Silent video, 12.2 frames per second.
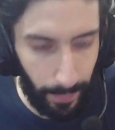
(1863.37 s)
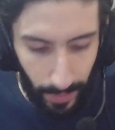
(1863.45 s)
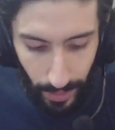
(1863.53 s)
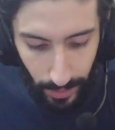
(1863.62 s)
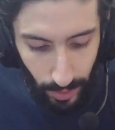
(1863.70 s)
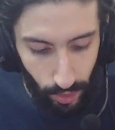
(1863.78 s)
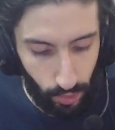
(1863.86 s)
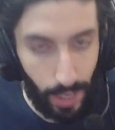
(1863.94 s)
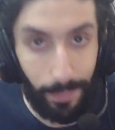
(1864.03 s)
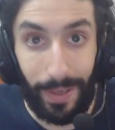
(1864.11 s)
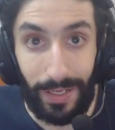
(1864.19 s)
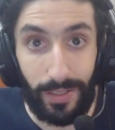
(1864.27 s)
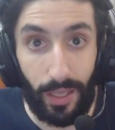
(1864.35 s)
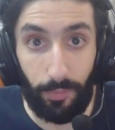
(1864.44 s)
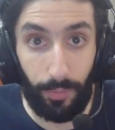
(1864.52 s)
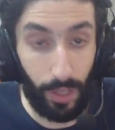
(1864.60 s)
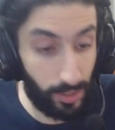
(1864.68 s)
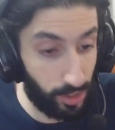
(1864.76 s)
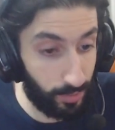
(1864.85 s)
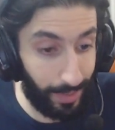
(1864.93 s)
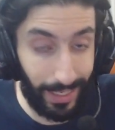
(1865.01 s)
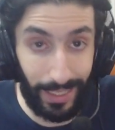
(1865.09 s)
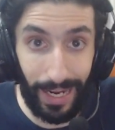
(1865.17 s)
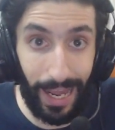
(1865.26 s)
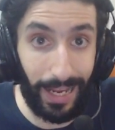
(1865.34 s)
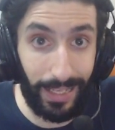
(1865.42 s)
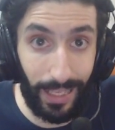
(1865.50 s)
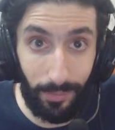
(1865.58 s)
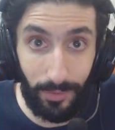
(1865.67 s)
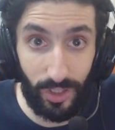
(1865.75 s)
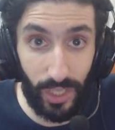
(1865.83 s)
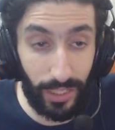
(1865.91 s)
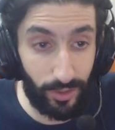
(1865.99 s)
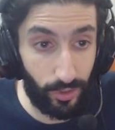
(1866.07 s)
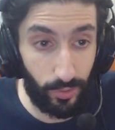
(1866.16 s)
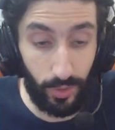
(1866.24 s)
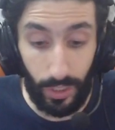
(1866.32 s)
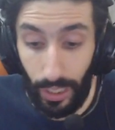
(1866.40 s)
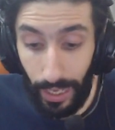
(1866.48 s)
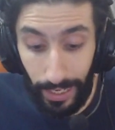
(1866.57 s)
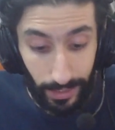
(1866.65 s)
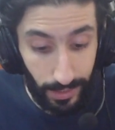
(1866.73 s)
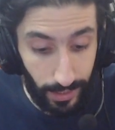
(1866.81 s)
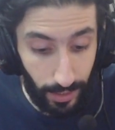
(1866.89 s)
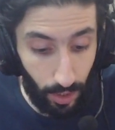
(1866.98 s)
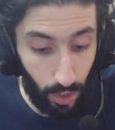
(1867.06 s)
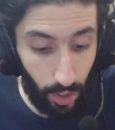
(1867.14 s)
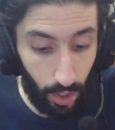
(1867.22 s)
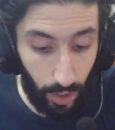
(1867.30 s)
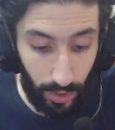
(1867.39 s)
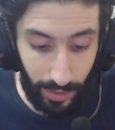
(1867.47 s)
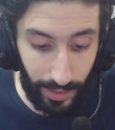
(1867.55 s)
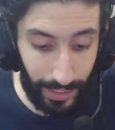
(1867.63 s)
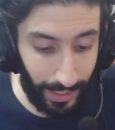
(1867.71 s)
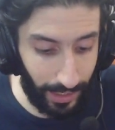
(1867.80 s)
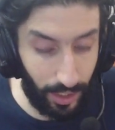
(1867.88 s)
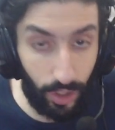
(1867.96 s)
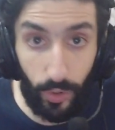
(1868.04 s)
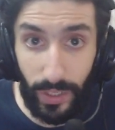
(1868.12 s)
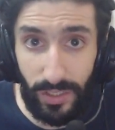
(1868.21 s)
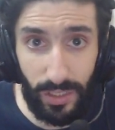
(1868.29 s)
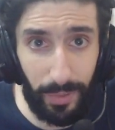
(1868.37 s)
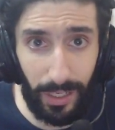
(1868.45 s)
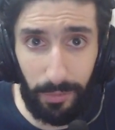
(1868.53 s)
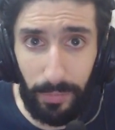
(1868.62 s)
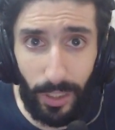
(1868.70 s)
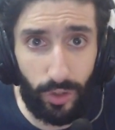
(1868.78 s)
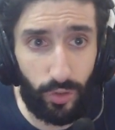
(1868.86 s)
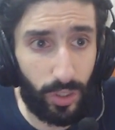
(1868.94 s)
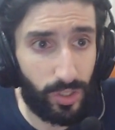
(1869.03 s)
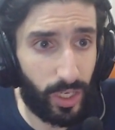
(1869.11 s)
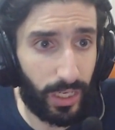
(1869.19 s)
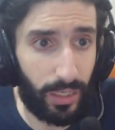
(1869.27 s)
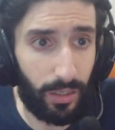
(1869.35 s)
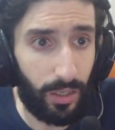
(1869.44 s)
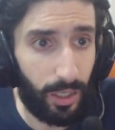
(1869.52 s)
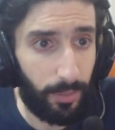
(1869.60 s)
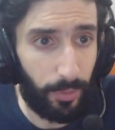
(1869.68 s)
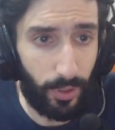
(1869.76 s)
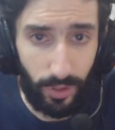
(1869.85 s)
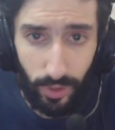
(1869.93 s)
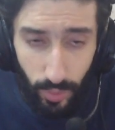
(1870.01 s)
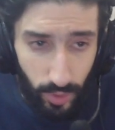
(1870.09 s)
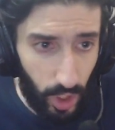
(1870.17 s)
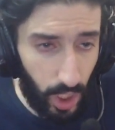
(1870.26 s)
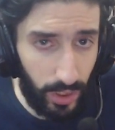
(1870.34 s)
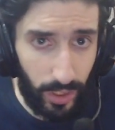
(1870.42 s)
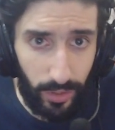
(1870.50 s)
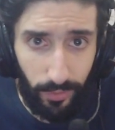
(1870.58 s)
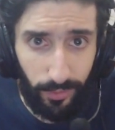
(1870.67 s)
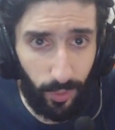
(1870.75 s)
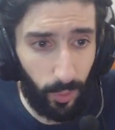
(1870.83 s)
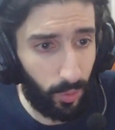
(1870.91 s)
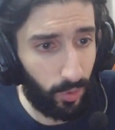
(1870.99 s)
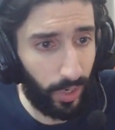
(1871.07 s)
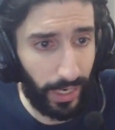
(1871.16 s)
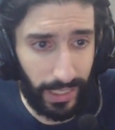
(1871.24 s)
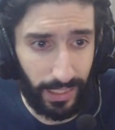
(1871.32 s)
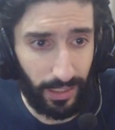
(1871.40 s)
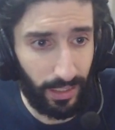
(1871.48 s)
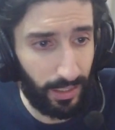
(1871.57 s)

I can drop my Death Blossom. I can Hakke Mujinsatsu. I can get like crazy amount of mudras. I can put a Doton on the floor. I can.